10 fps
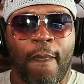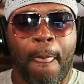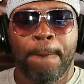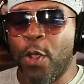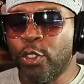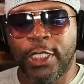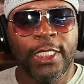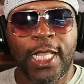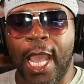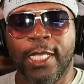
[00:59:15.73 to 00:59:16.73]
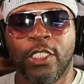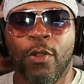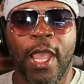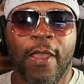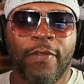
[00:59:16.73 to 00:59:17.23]
Most of these guys don't
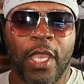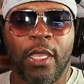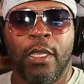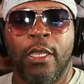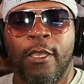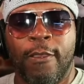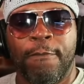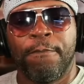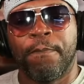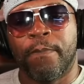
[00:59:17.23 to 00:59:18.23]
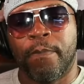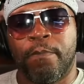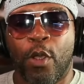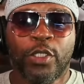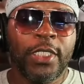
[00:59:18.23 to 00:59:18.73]
have that.
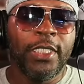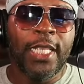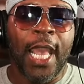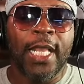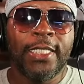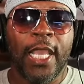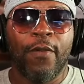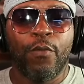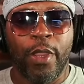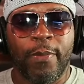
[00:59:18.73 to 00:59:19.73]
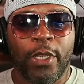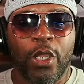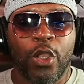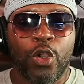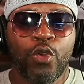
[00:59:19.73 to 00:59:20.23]
Most of these guys have women
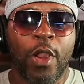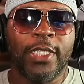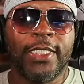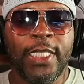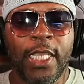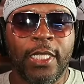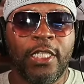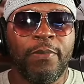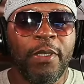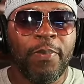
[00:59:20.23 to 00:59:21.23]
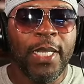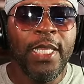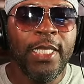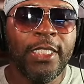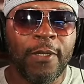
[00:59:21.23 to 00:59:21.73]
who are seeking to be
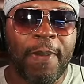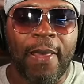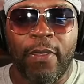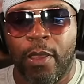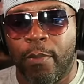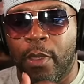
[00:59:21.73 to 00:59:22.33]
pleased by them.